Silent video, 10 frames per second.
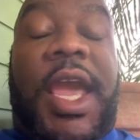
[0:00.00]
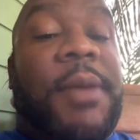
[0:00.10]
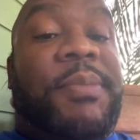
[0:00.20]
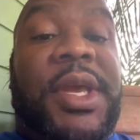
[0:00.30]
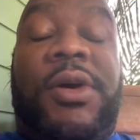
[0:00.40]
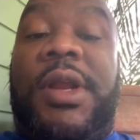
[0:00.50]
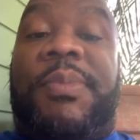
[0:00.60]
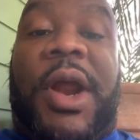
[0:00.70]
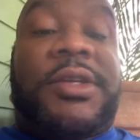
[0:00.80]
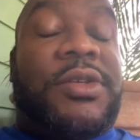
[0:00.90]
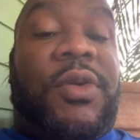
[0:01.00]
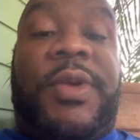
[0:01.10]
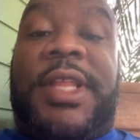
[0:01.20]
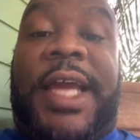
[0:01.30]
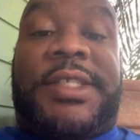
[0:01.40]
and building personal
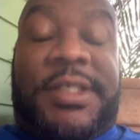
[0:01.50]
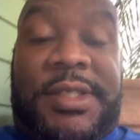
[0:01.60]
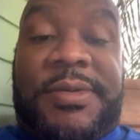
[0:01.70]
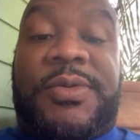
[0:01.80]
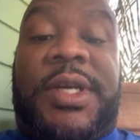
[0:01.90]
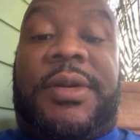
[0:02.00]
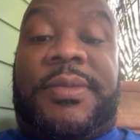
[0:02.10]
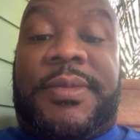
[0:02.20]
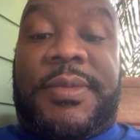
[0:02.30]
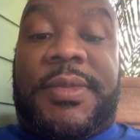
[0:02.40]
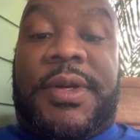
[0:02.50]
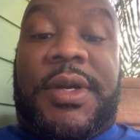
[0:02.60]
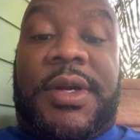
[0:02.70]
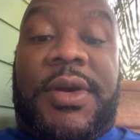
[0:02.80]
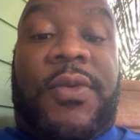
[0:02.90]
relationships with them,
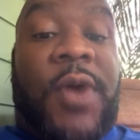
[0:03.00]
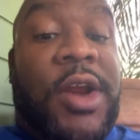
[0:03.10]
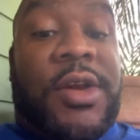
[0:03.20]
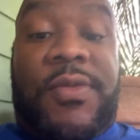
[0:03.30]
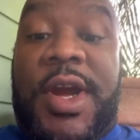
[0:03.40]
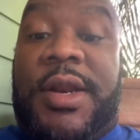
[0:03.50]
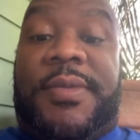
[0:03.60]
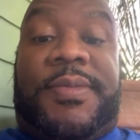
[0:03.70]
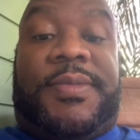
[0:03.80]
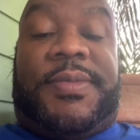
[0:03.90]
working with them.